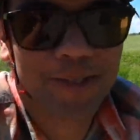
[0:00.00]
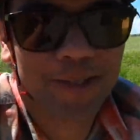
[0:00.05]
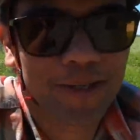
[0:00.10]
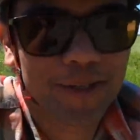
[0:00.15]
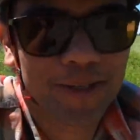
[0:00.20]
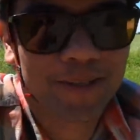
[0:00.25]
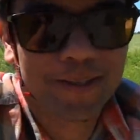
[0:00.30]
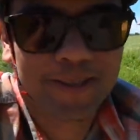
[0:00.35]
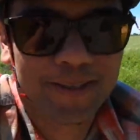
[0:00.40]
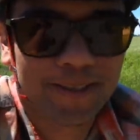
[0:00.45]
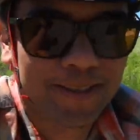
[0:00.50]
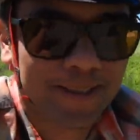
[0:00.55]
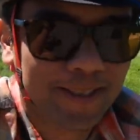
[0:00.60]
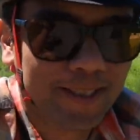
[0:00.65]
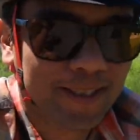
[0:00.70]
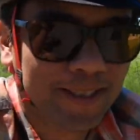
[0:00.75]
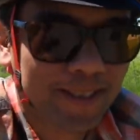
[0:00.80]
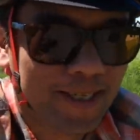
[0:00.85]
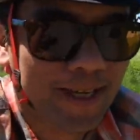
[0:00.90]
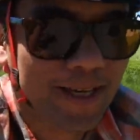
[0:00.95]
or
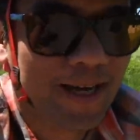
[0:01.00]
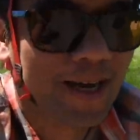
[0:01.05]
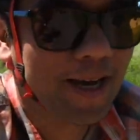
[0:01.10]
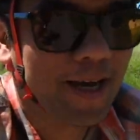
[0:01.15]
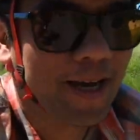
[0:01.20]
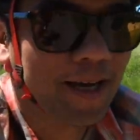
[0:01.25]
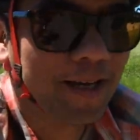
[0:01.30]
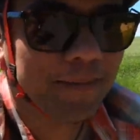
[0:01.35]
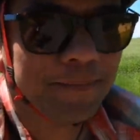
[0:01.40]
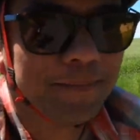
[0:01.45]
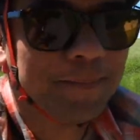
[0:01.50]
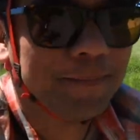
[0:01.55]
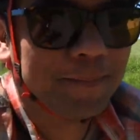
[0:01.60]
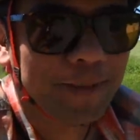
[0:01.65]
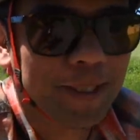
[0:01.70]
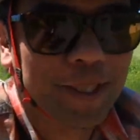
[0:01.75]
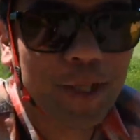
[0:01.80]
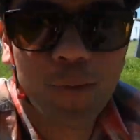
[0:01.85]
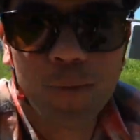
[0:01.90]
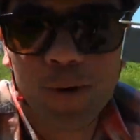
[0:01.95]
uh,
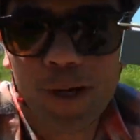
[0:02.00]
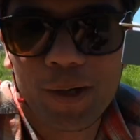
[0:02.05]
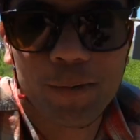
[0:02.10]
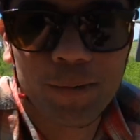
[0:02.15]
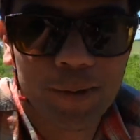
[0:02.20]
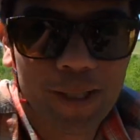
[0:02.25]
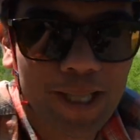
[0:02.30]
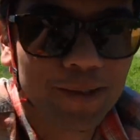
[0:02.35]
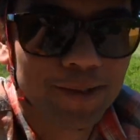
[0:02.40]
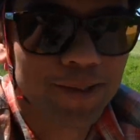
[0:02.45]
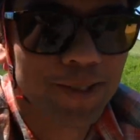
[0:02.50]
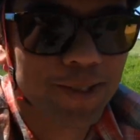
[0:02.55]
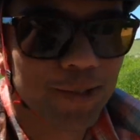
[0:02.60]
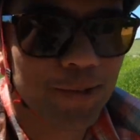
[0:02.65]
you know what, what else is